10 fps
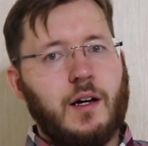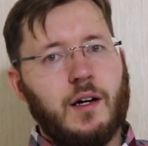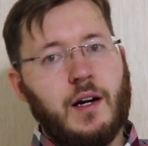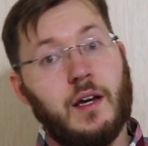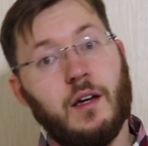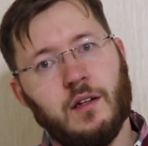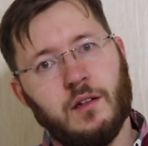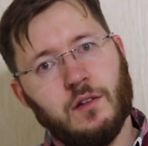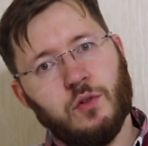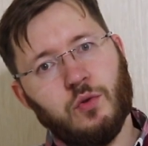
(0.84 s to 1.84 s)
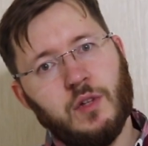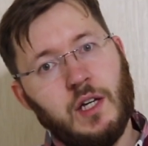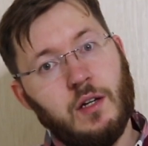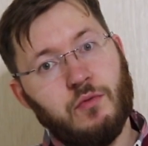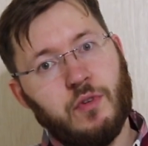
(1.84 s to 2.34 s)
Hi,
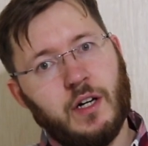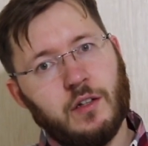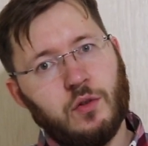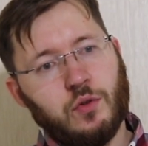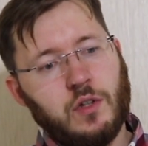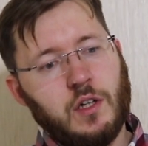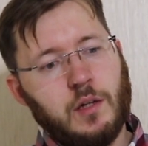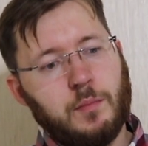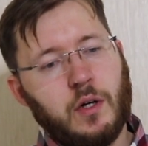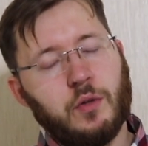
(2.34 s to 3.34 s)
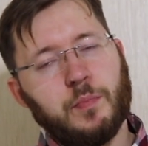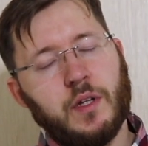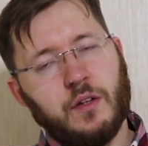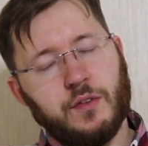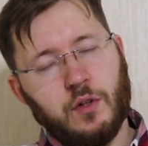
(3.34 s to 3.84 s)
today we are talking about
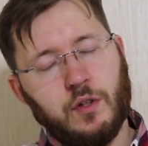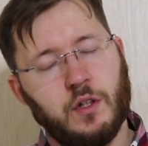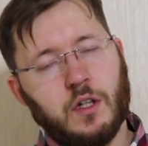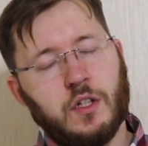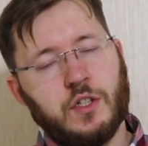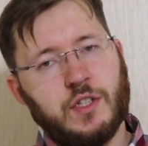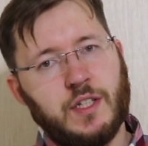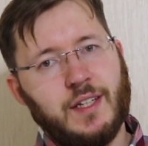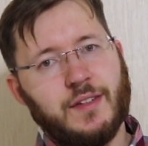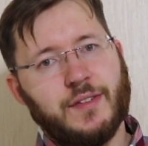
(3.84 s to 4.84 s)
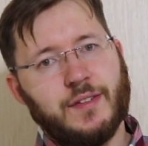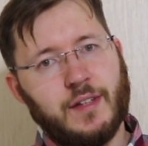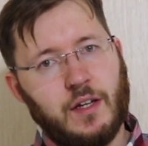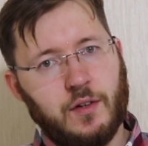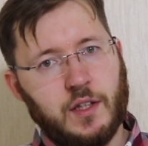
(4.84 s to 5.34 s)
Panasonic
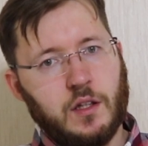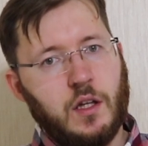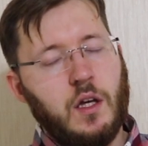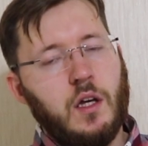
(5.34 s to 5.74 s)
G7.